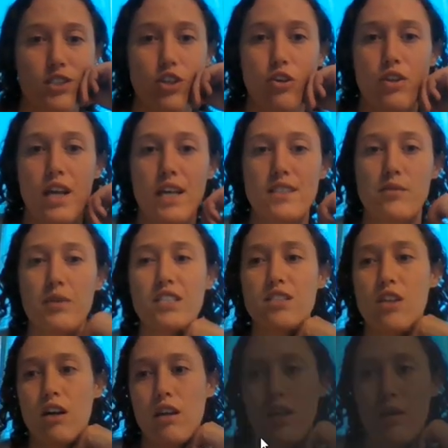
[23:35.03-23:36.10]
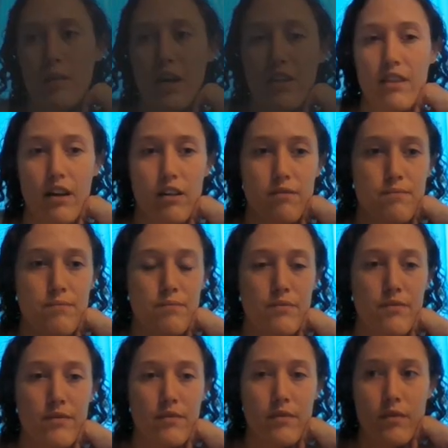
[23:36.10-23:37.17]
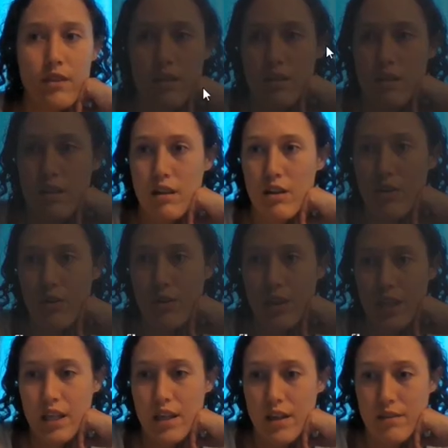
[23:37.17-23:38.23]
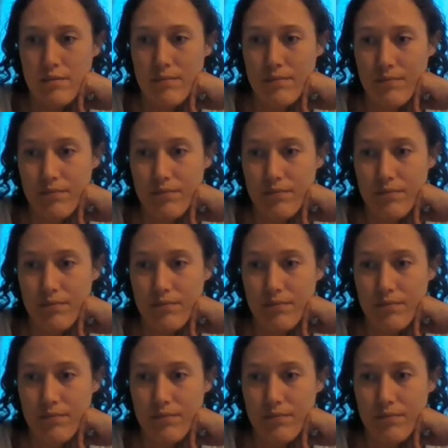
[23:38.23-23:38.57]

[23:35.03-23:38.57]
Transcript: So that's what it's talking about there. Okay.